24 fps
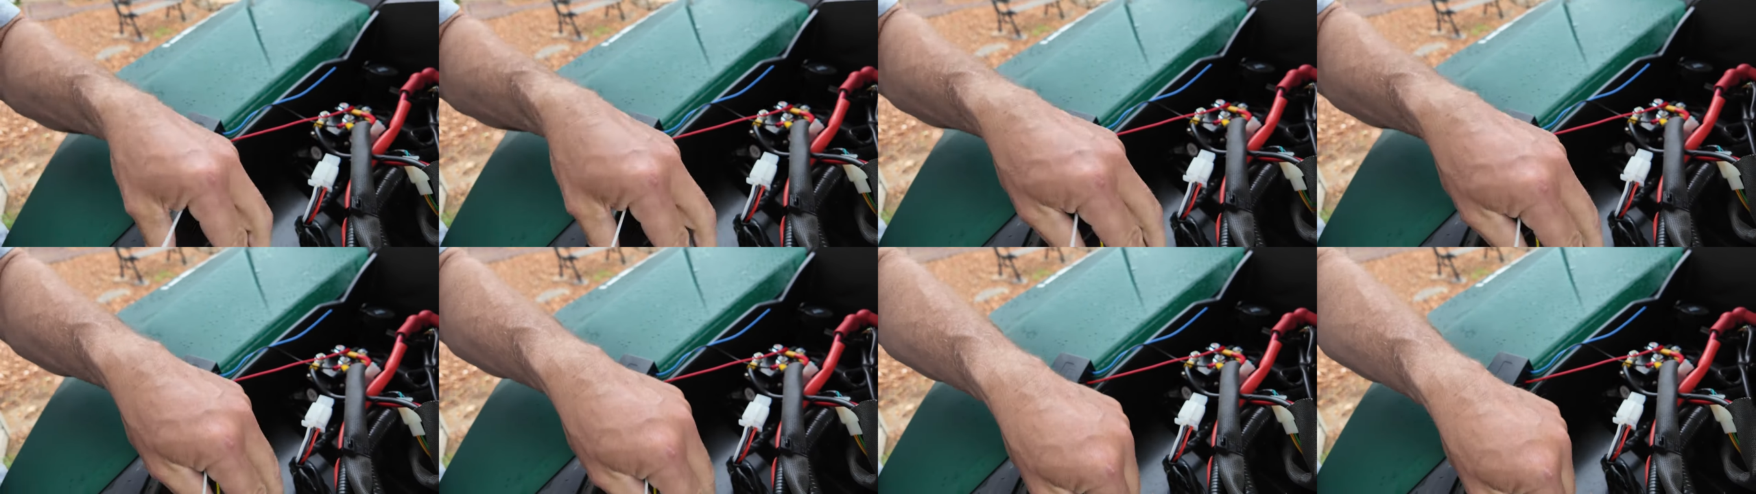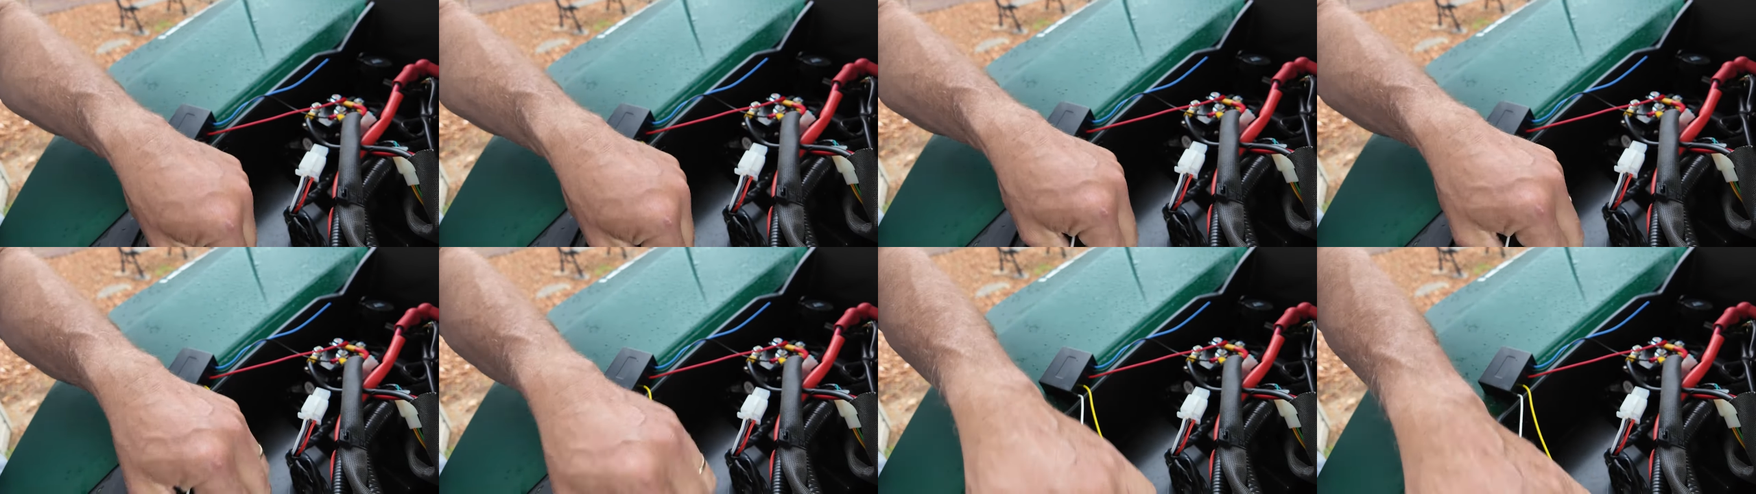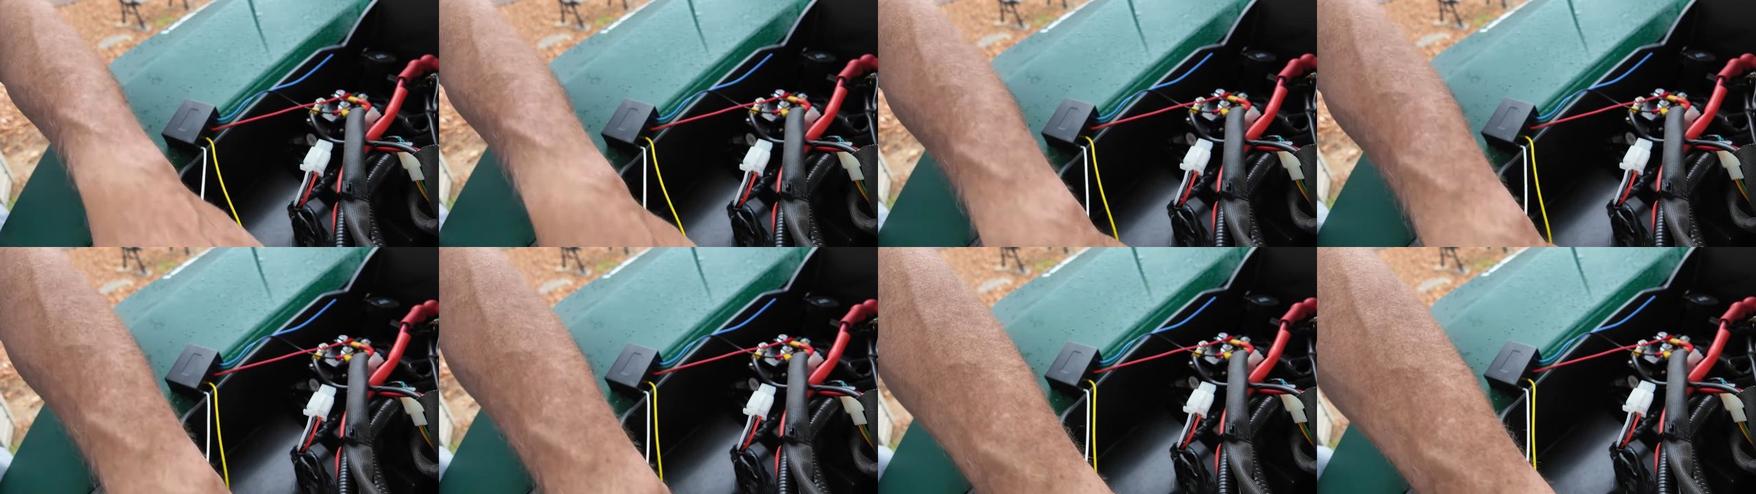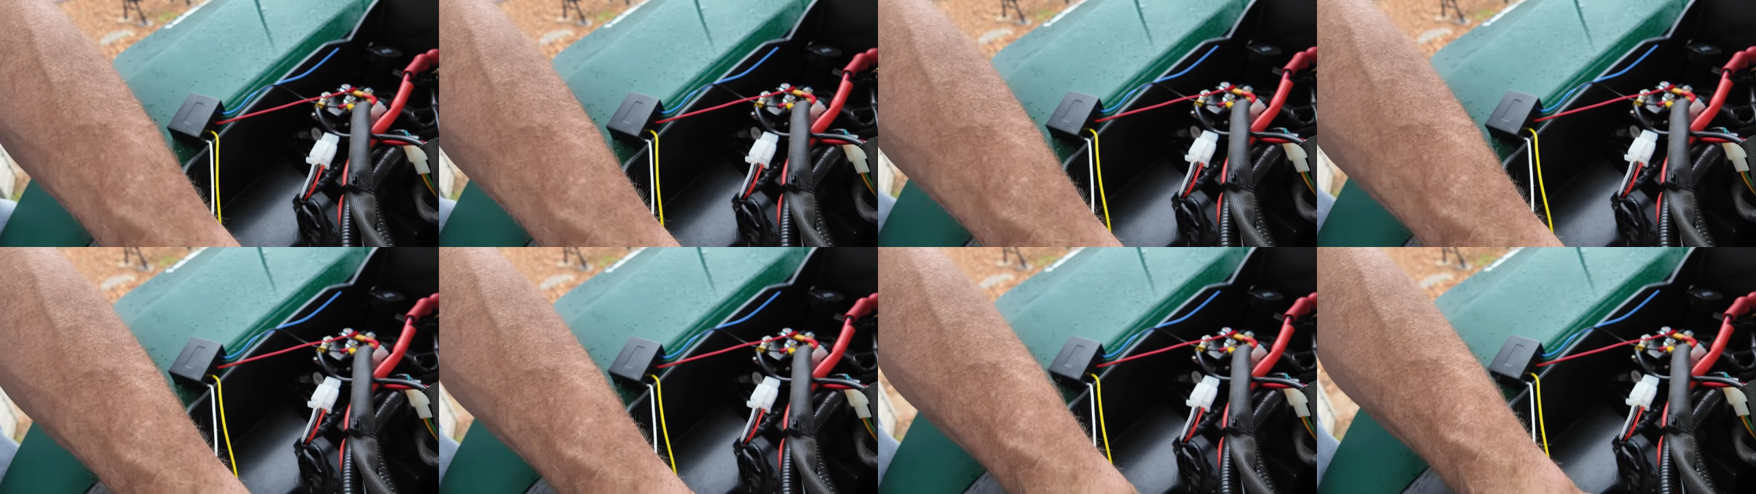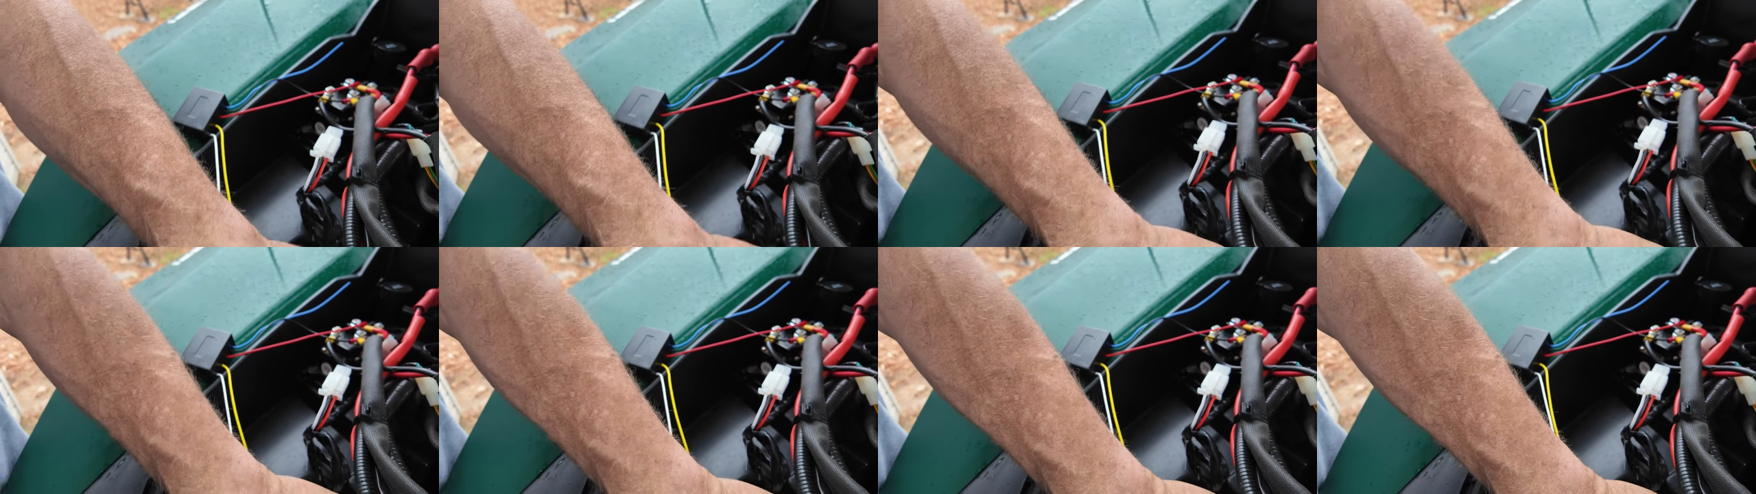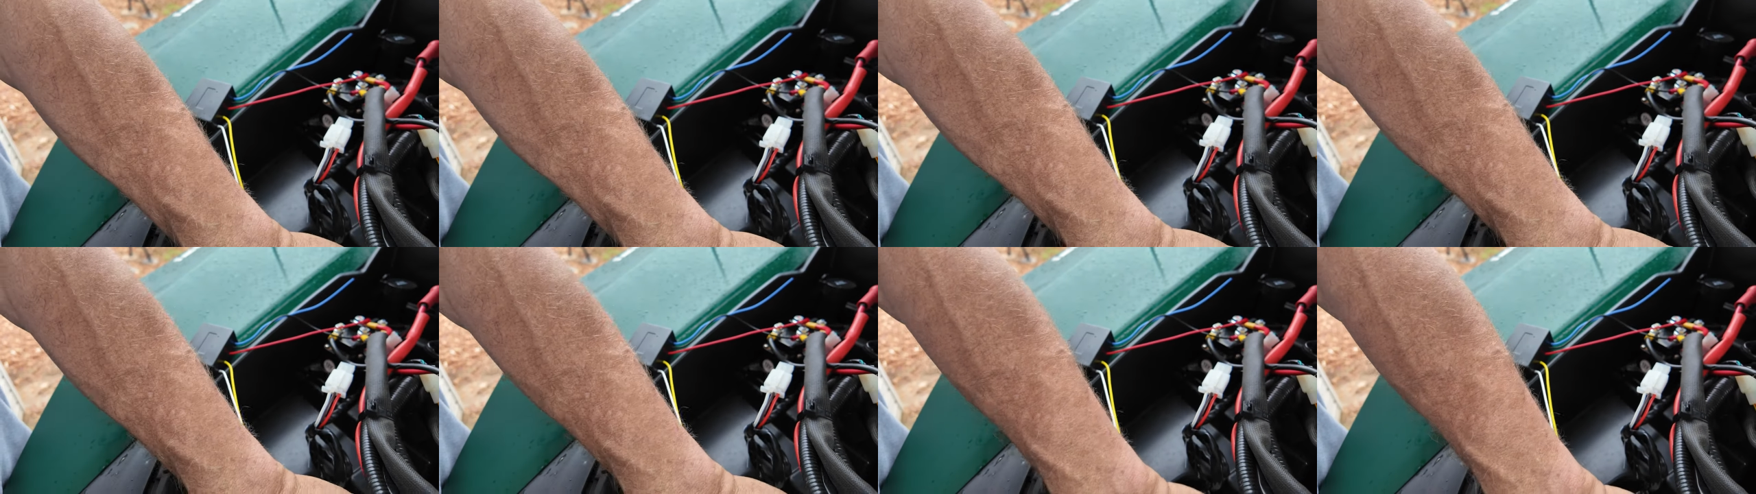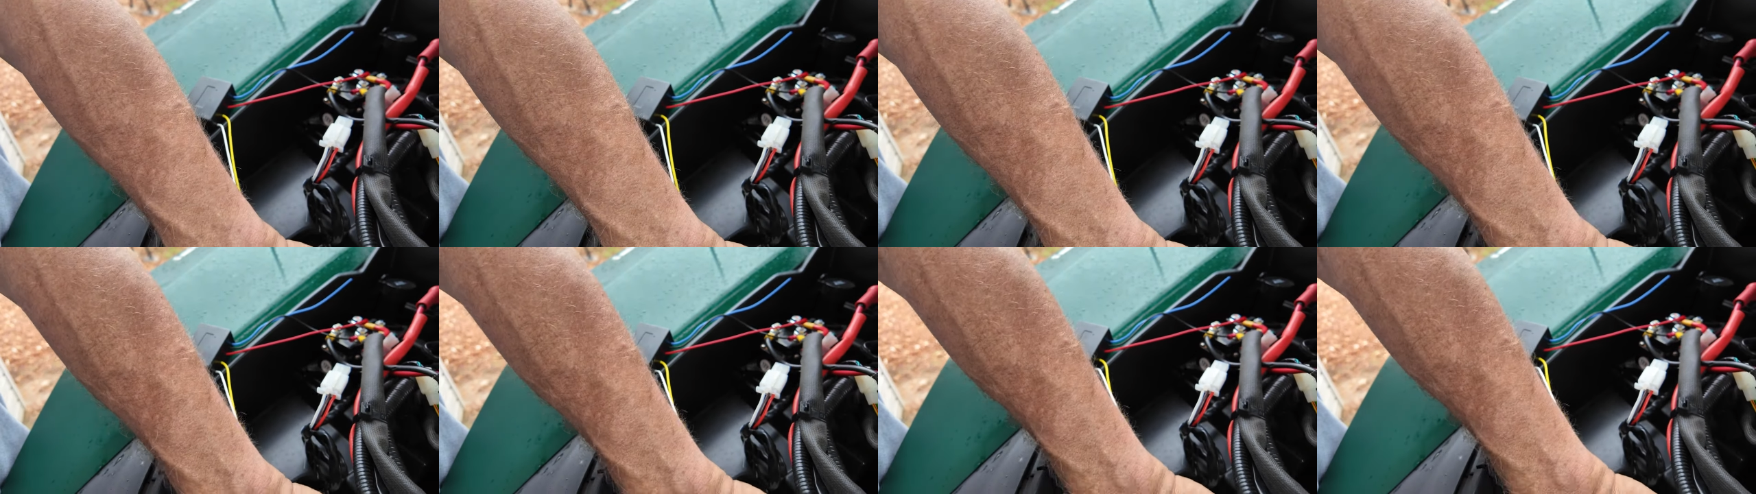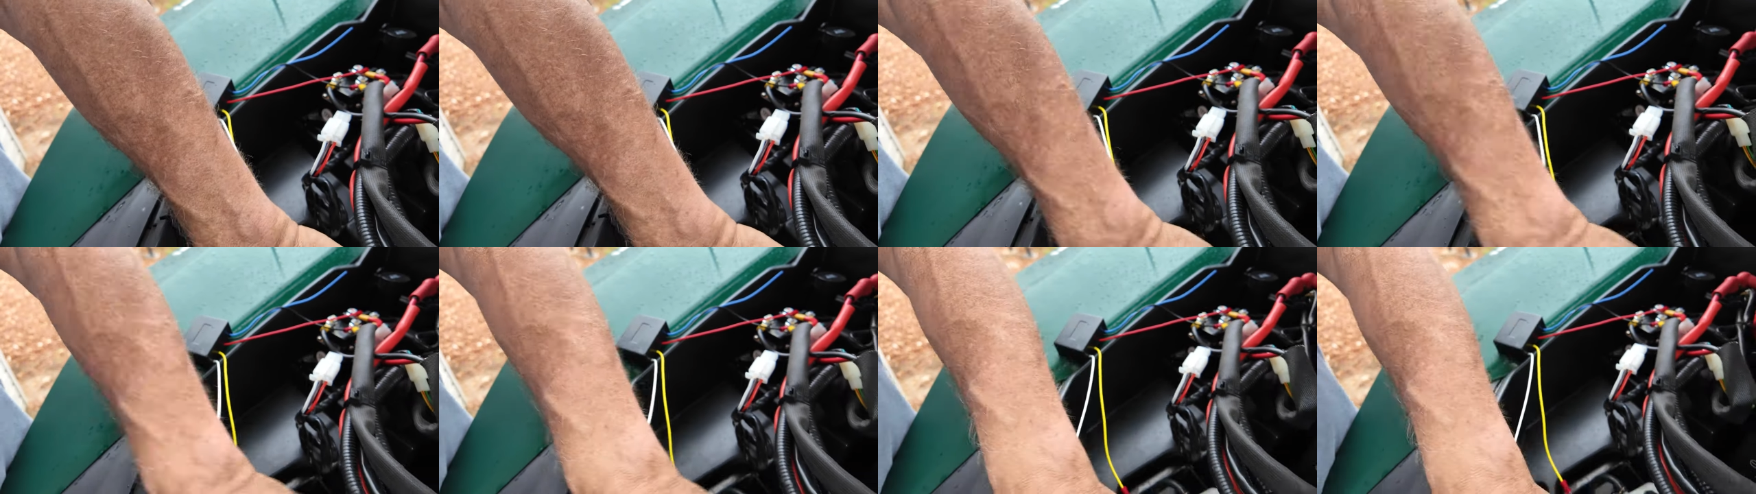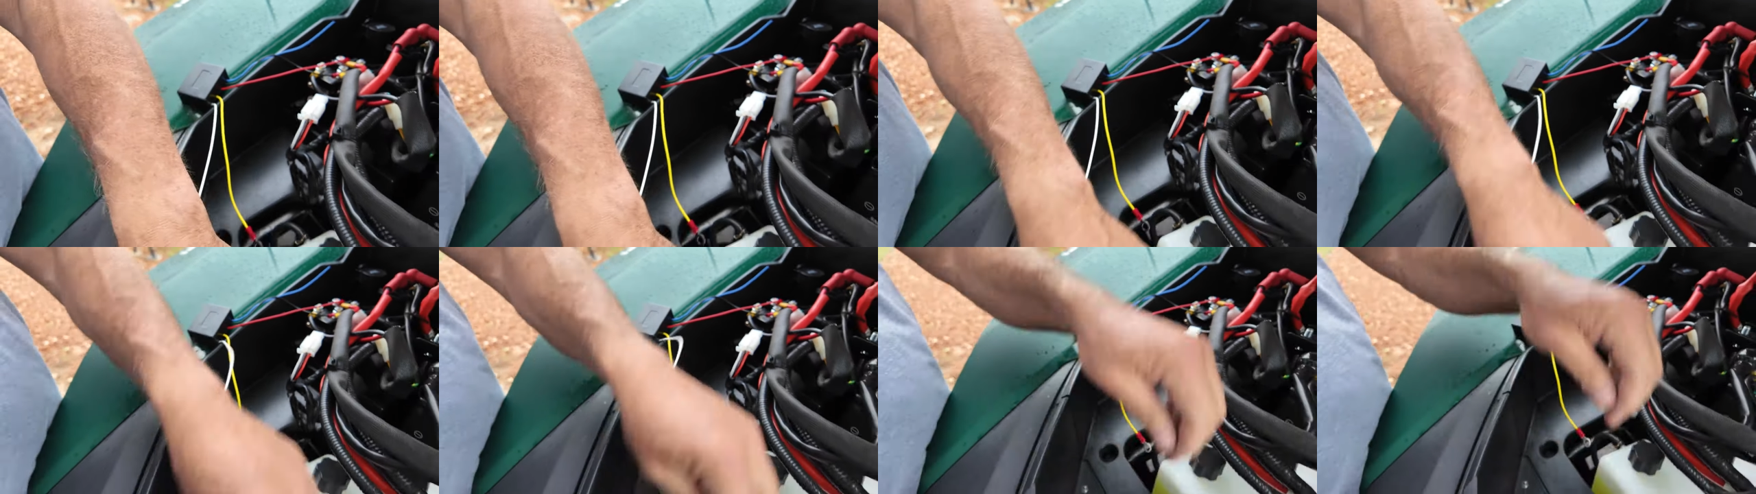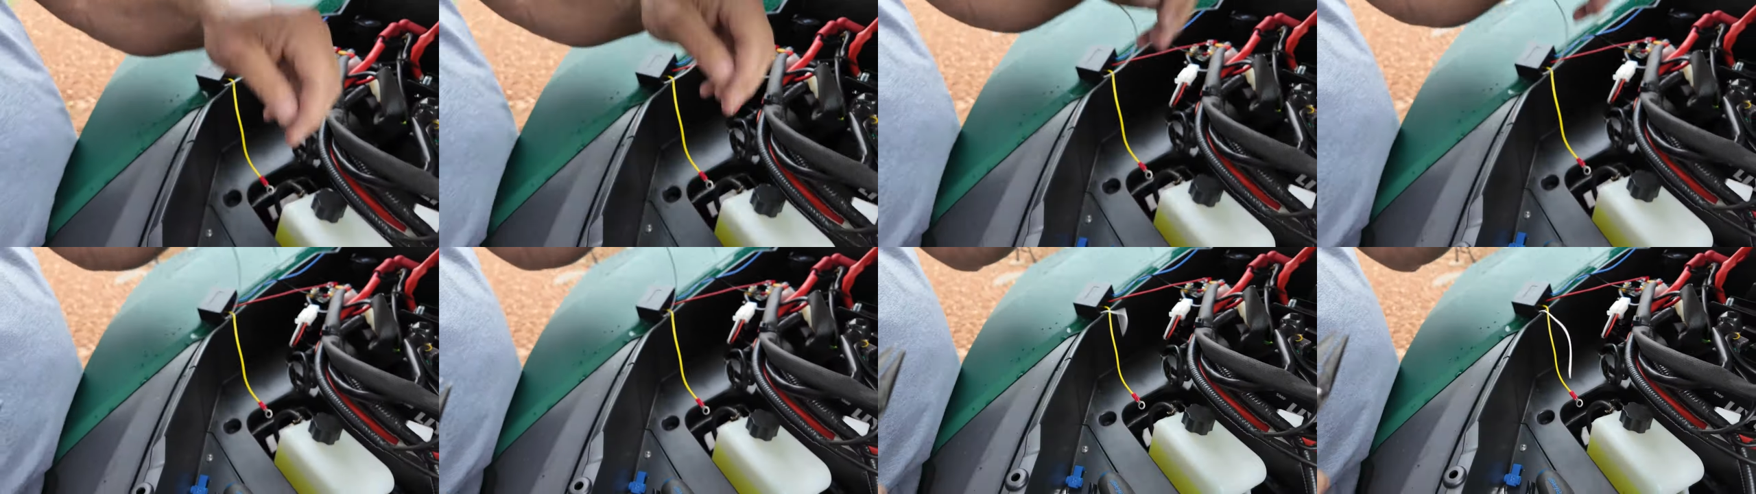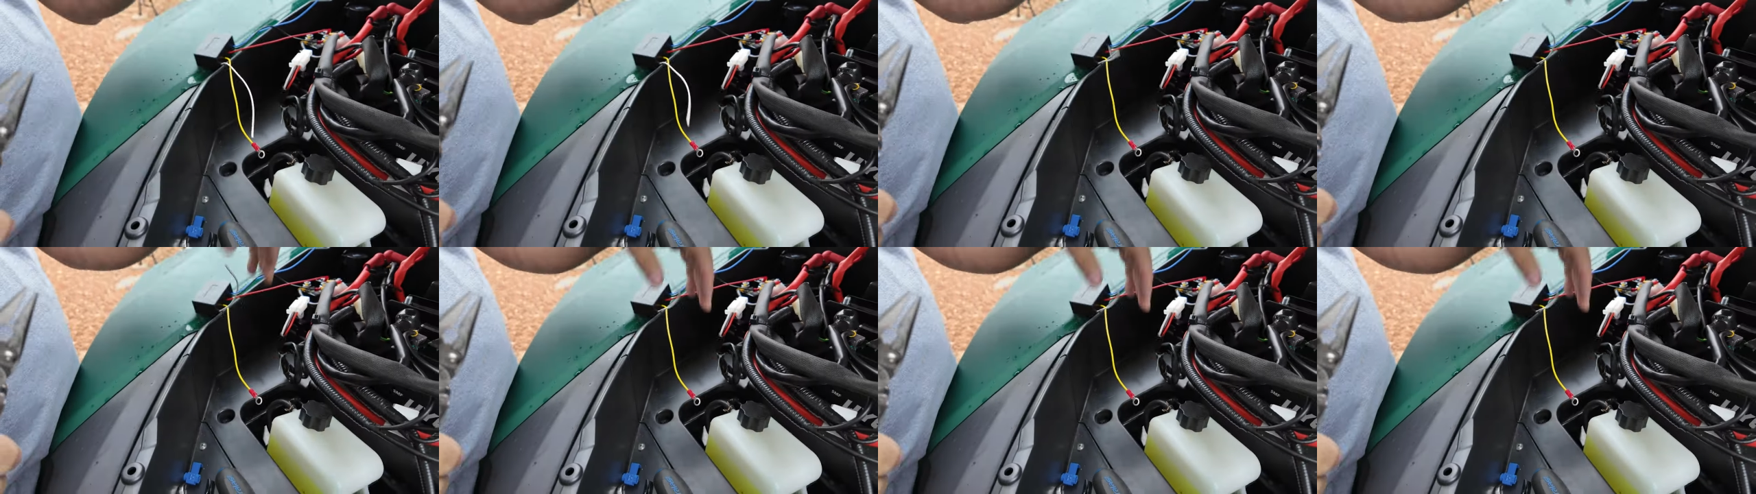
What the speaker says: No face is visible, so there are no lips to read.